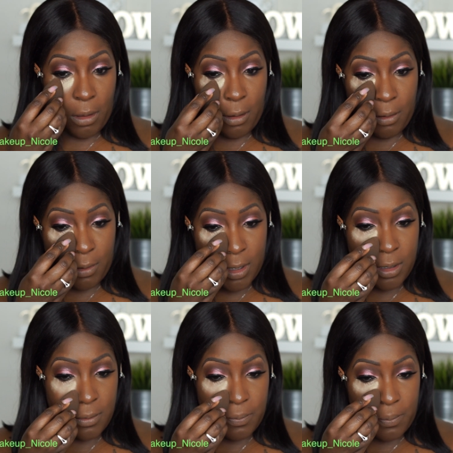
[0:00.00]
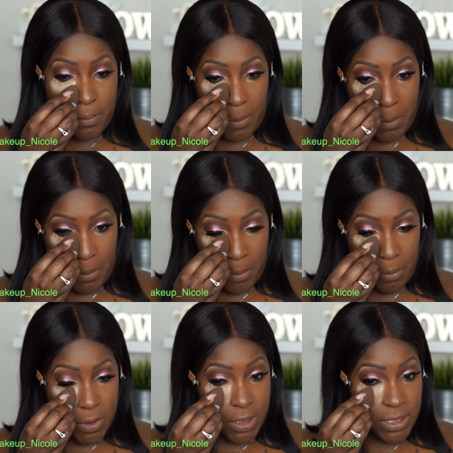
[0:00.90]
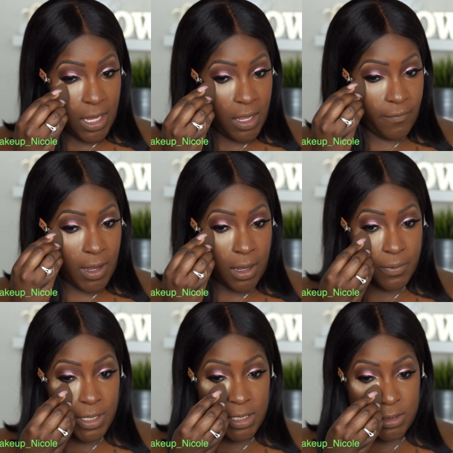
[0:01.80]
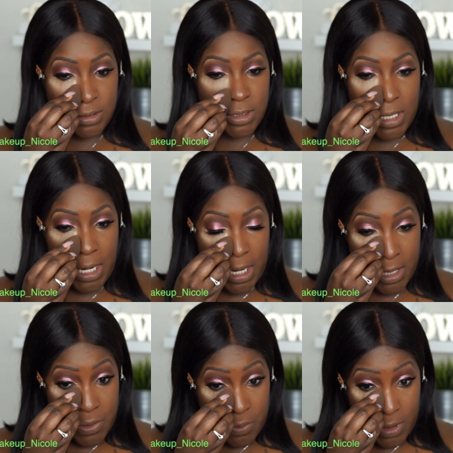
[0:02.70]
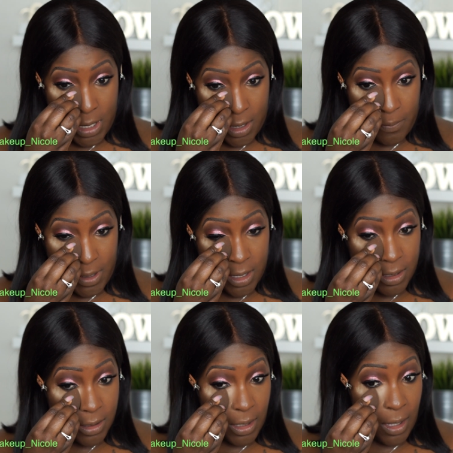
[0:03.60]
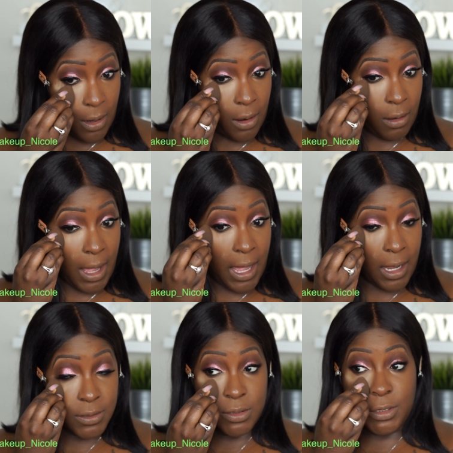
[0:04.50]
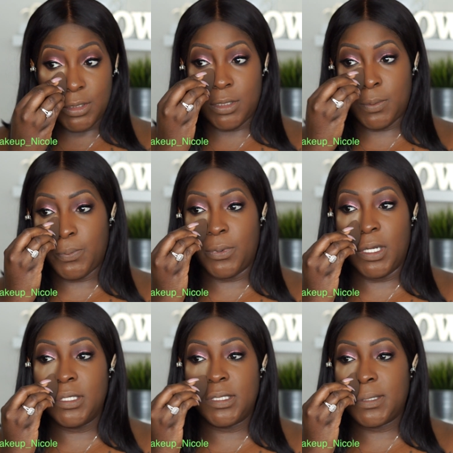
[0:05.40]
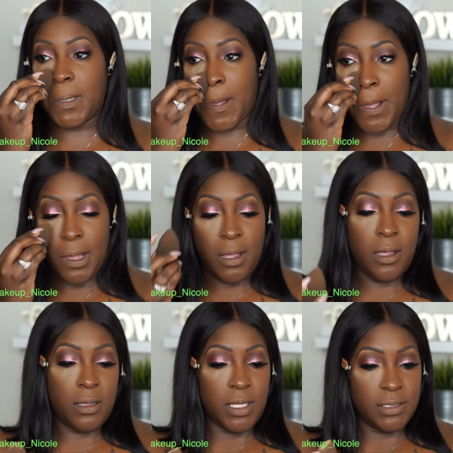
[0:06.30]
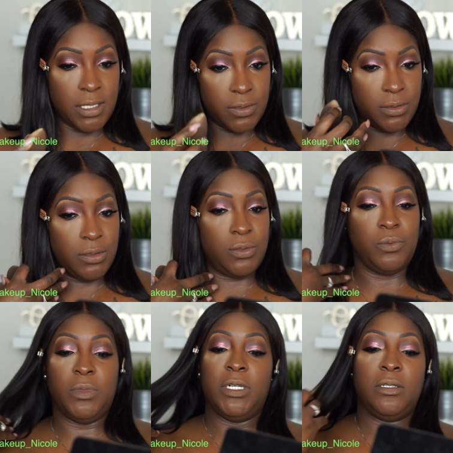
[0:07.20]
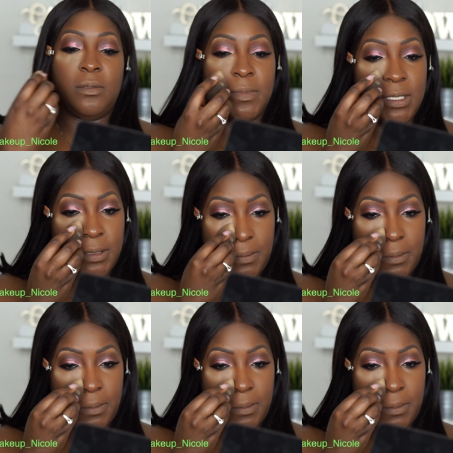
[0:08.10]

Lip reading: Alright. Since I have combination skin, I do not bake at all. I actually just press. That's actually too much, but